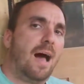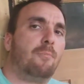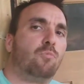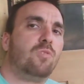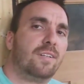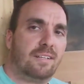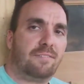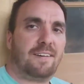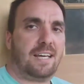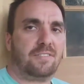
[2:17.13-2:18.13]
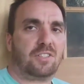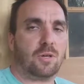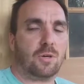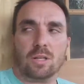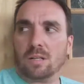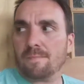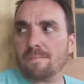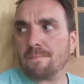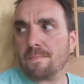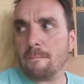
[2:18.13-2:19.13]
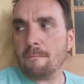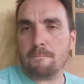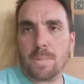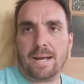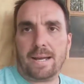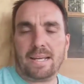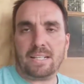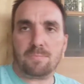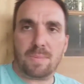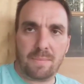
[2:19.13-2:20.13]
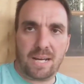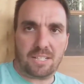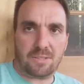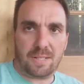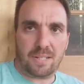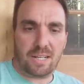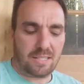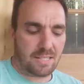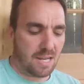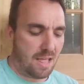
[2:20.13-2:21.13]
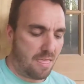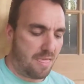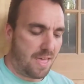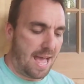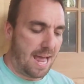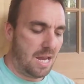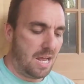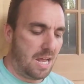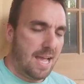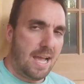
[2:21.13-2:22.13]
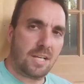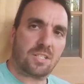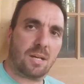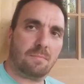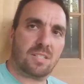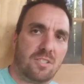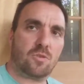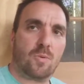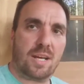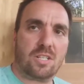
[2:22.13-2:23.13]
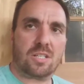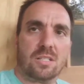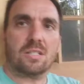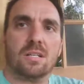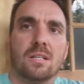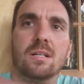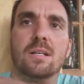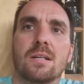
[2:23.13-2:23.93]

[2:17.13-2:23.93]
I'm really a fan of Solar, but it's been my experience that in some situations,